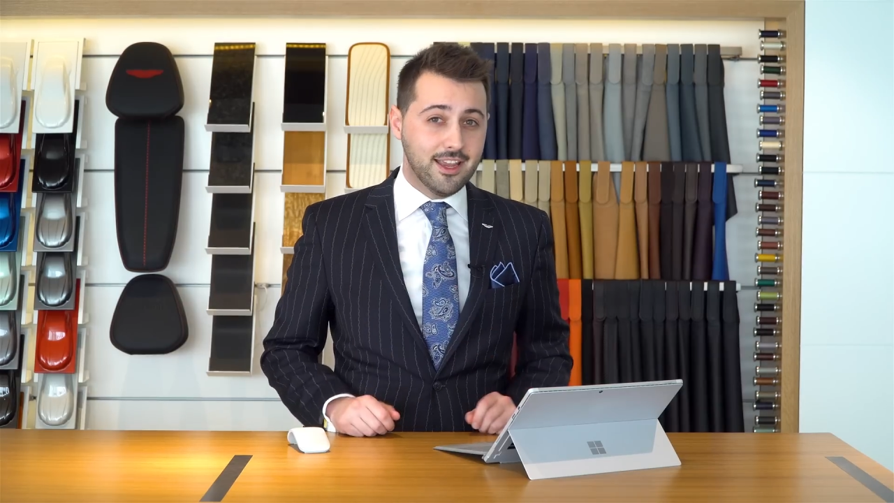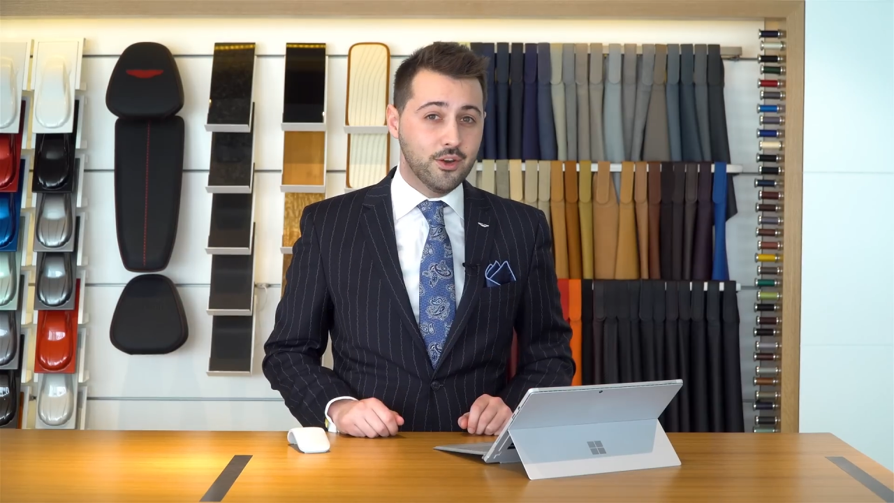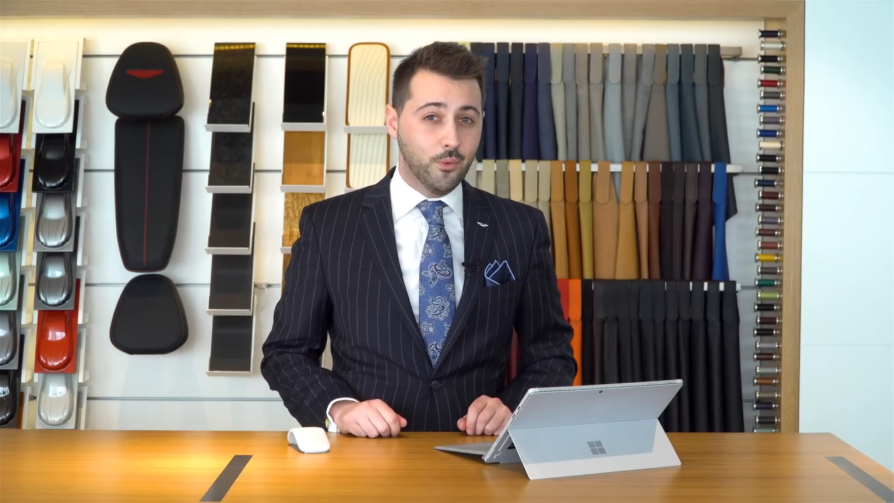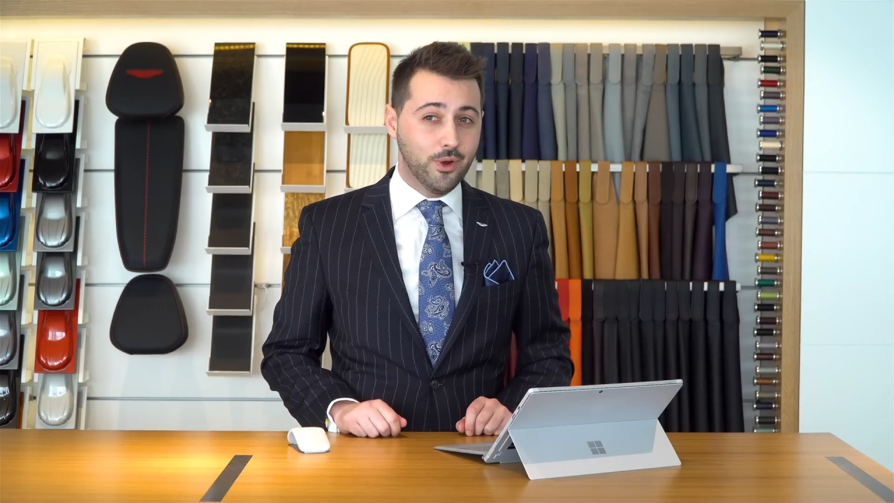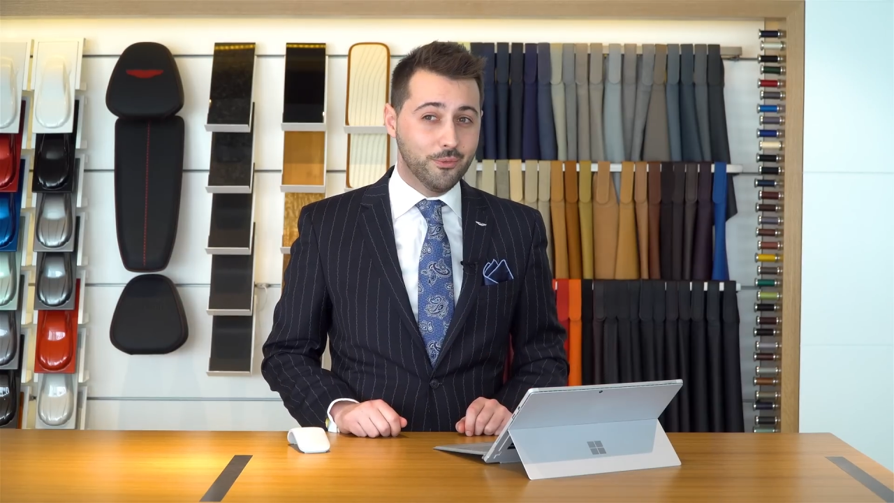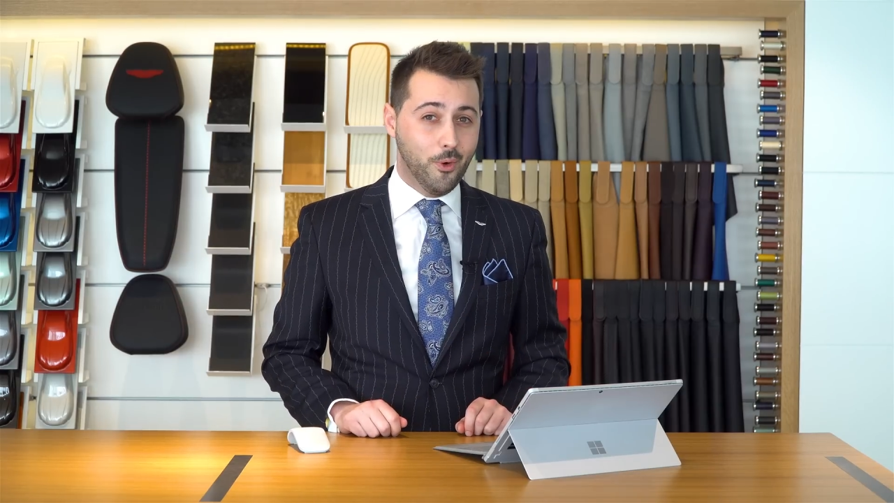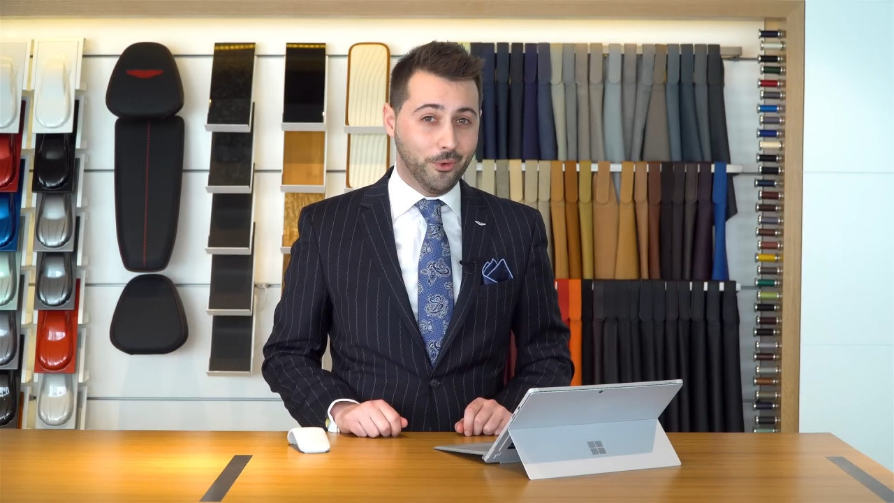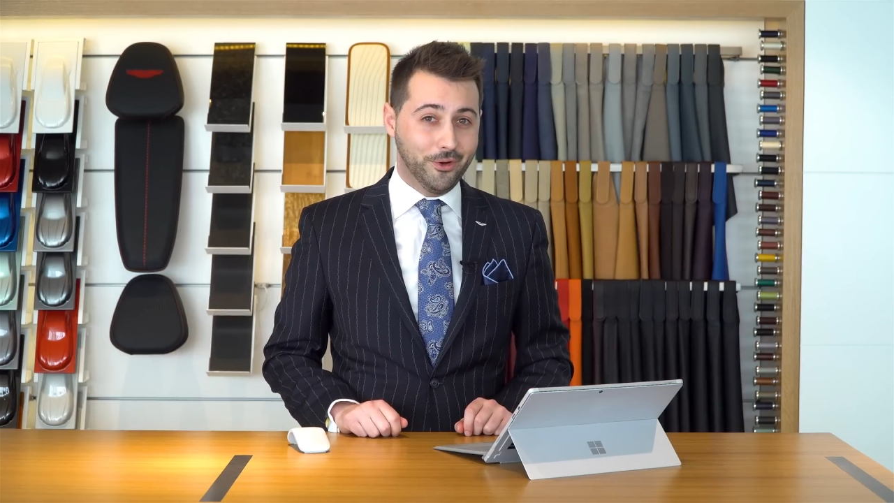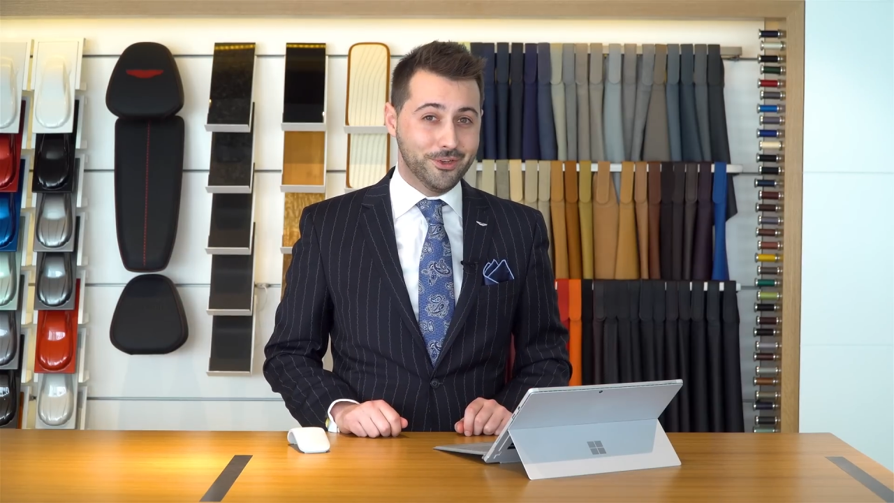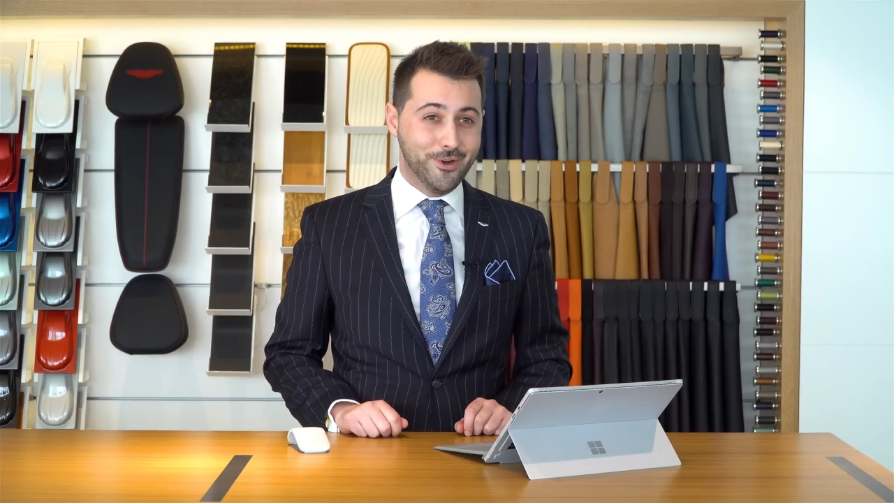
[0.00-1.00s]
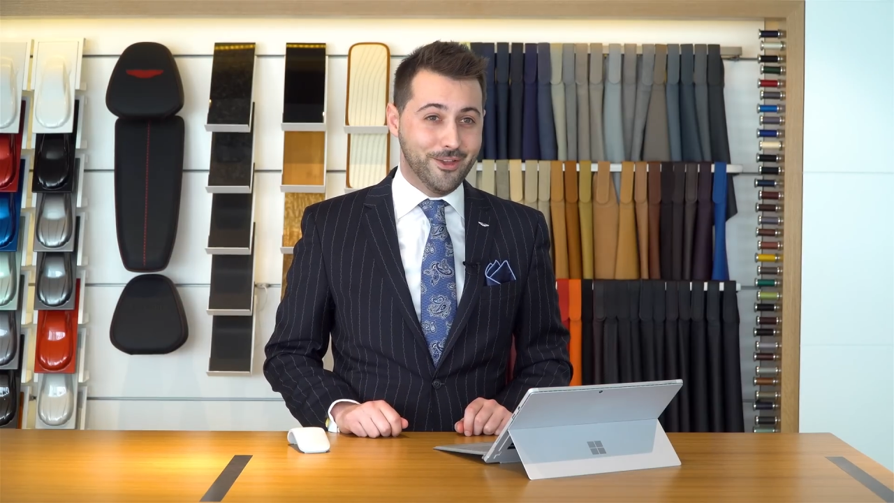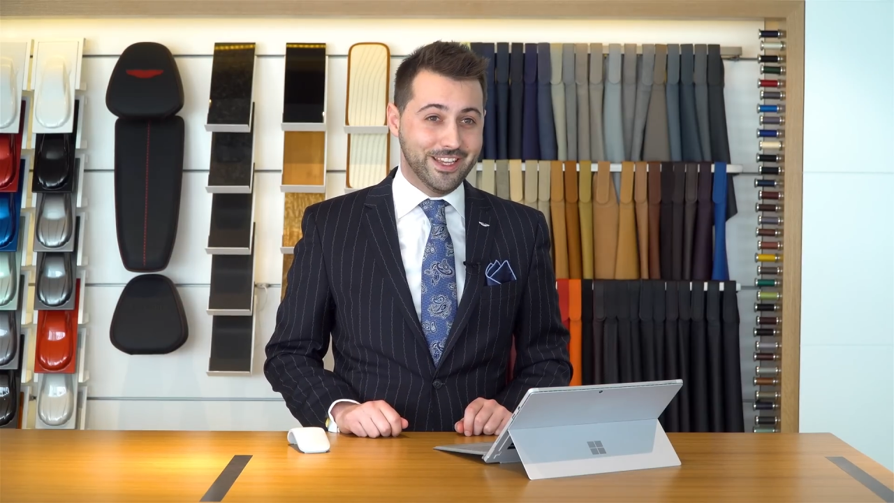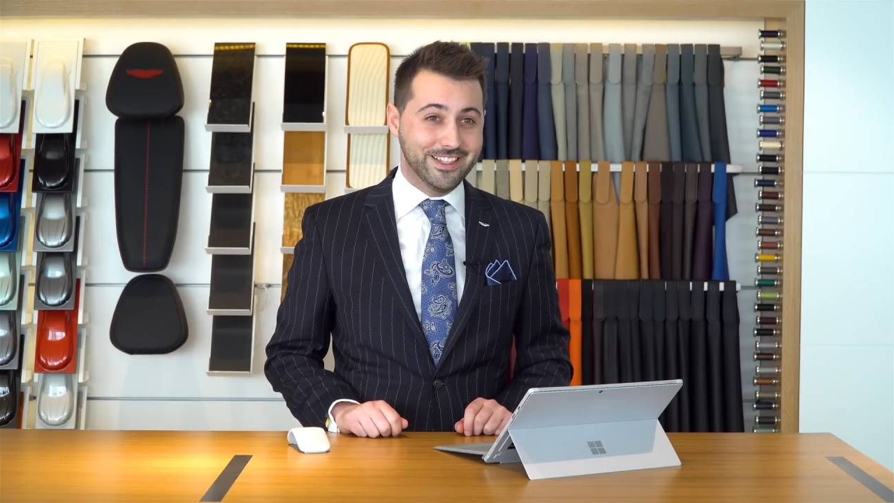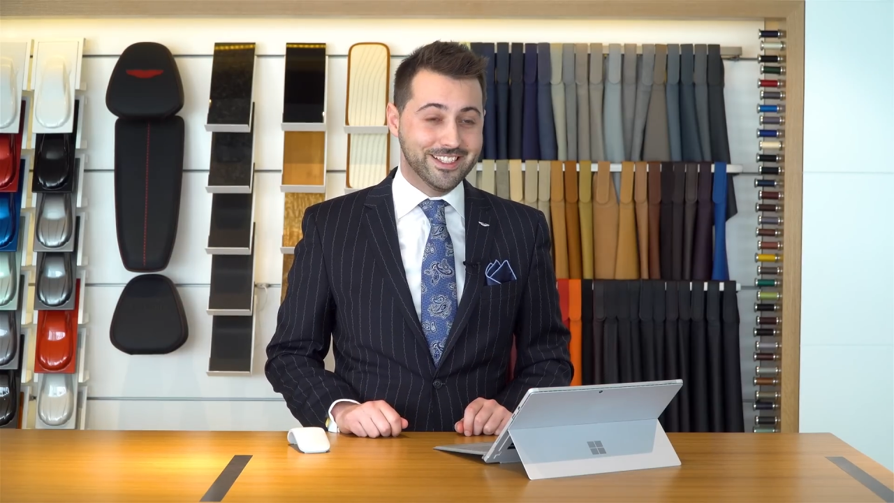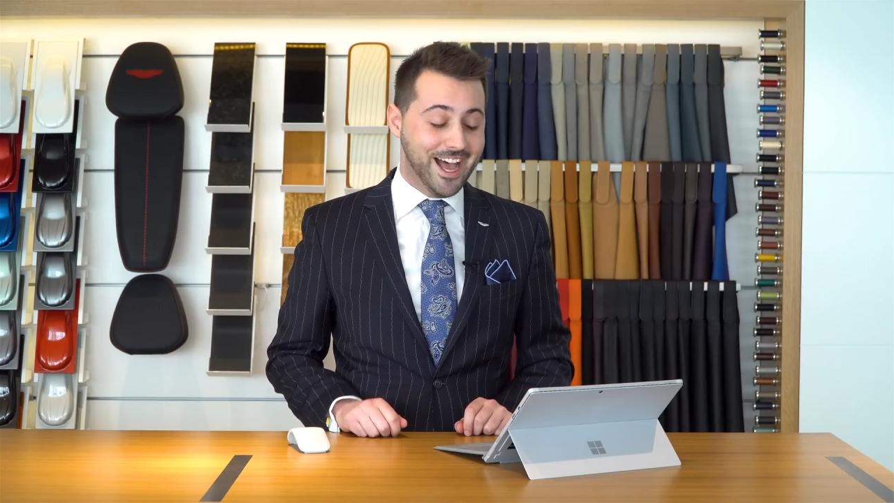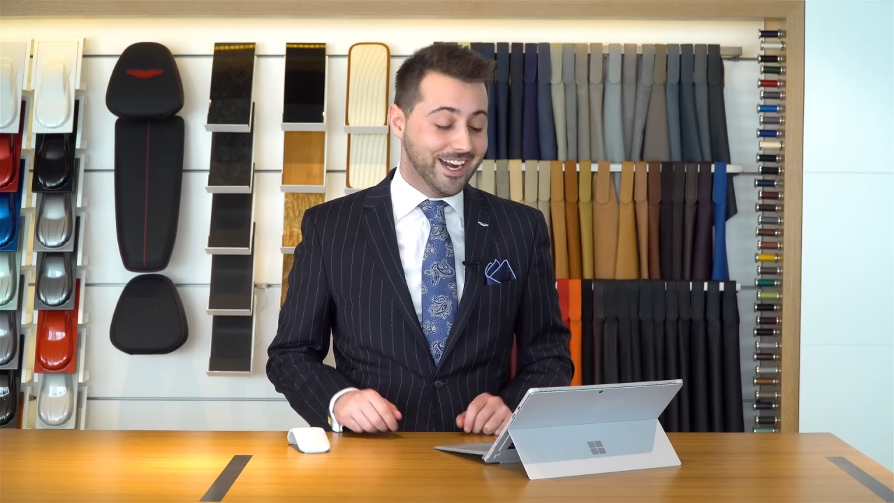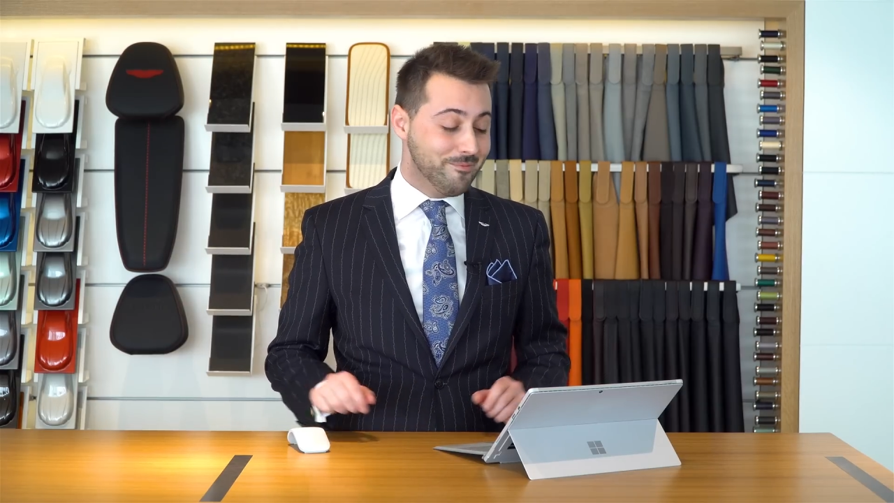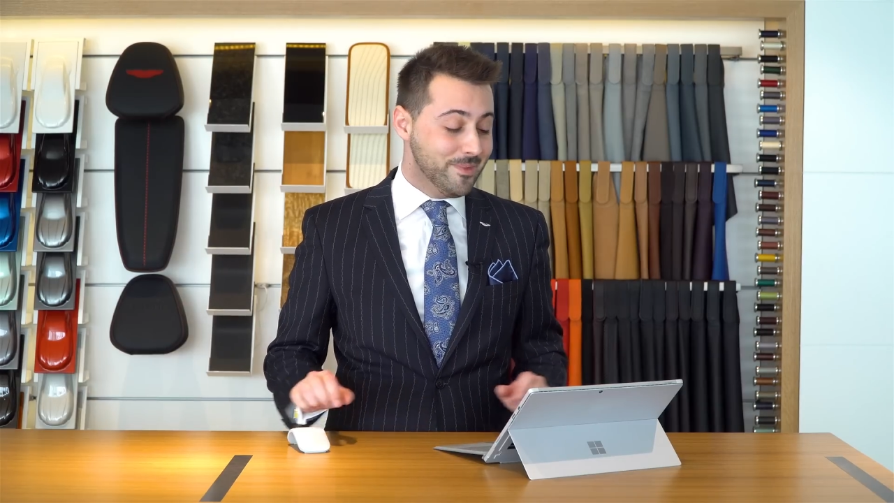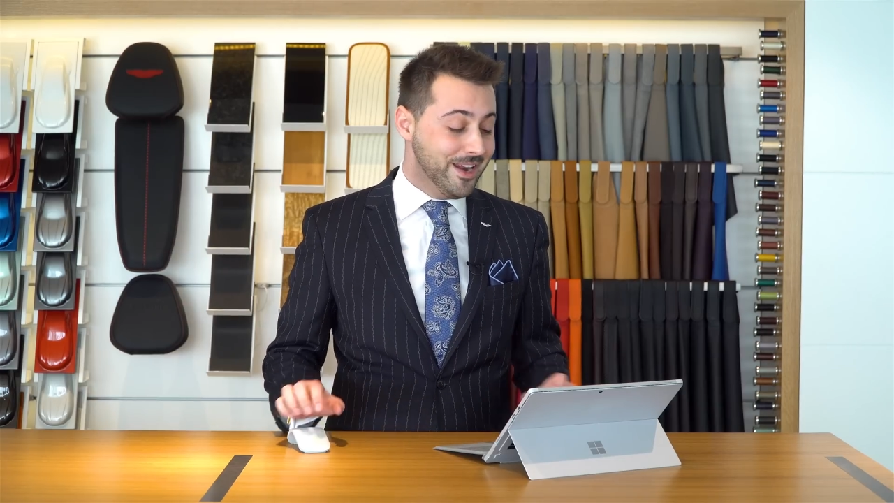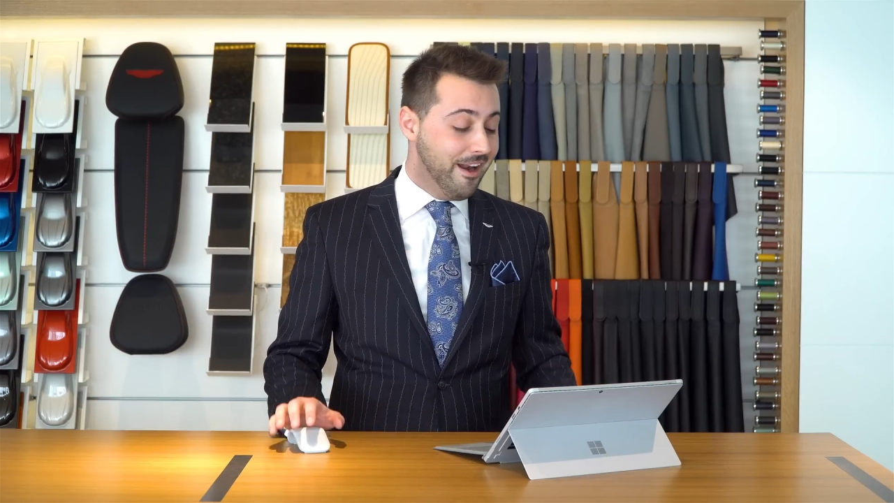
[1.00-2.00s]
in with what we're gonna do on the inside in
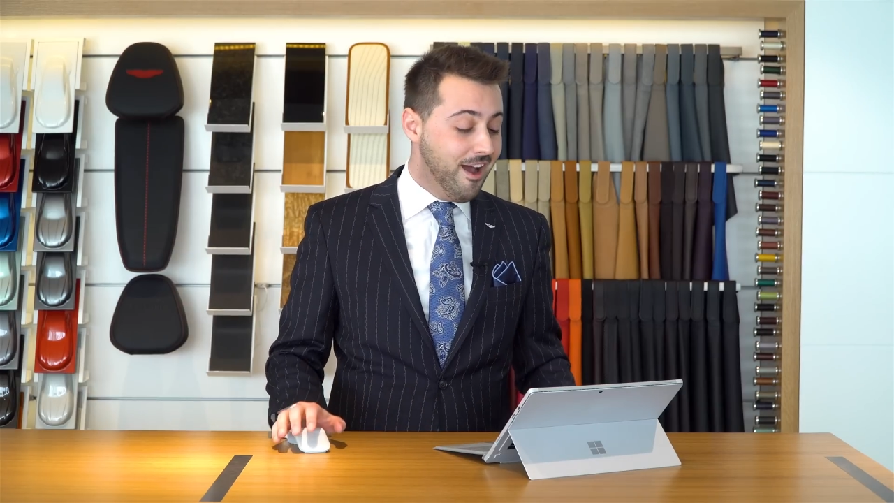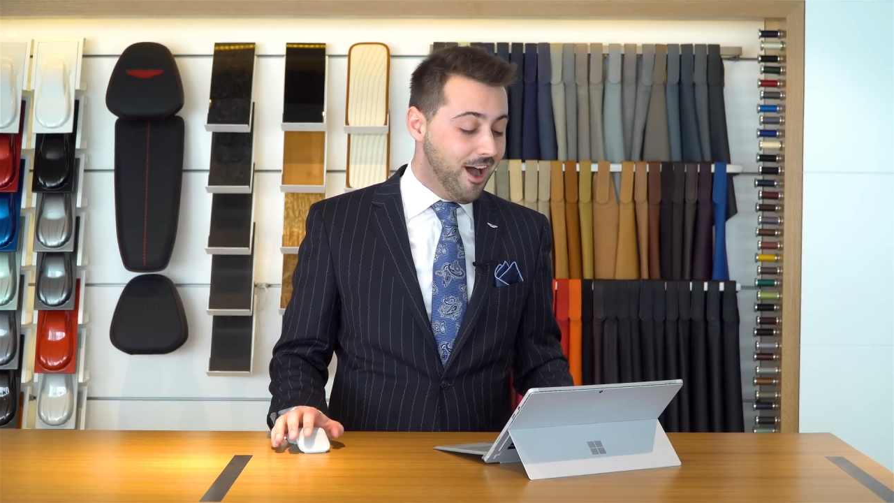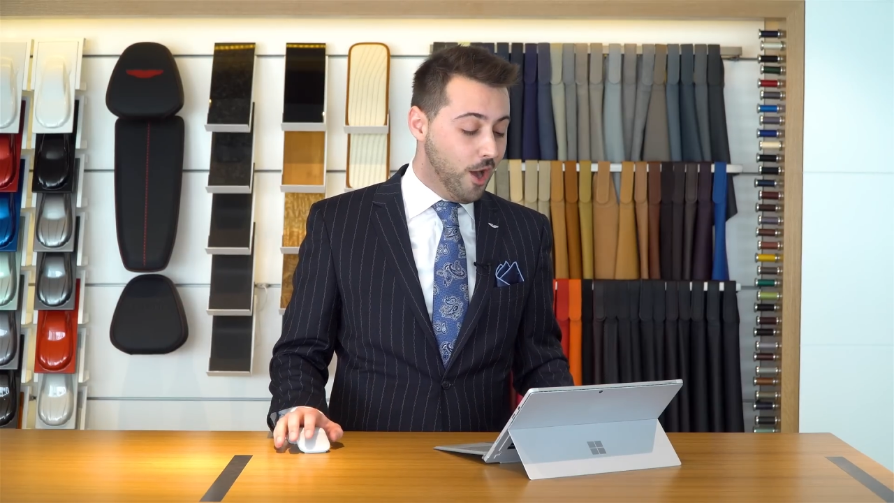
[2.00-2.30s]
a minute.